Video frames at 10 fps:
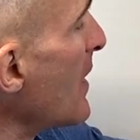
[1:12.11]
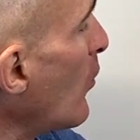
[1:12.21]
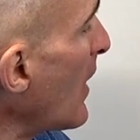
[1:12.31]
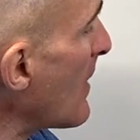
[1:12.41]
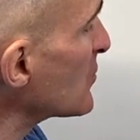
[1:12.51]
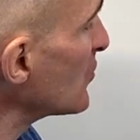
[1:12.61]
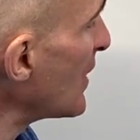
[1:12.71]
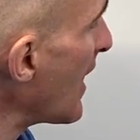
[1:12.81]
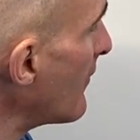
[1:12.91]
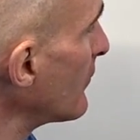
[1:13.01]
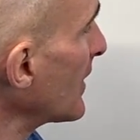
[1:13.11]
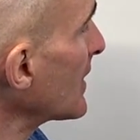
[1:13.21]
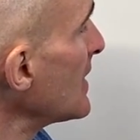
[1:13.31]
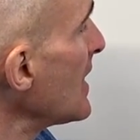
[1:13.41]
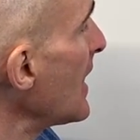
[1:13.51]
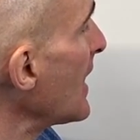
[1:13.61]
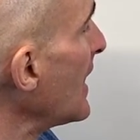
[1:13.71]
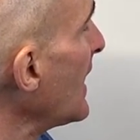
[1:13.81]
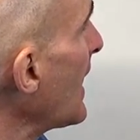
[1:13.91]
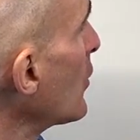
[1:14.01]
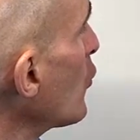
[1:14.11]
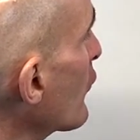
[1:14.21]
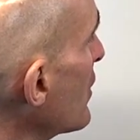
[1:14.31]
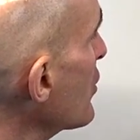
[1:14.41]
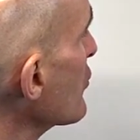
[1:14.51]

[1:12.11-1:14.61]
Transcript: Now, what happens when you have, like, an angle over here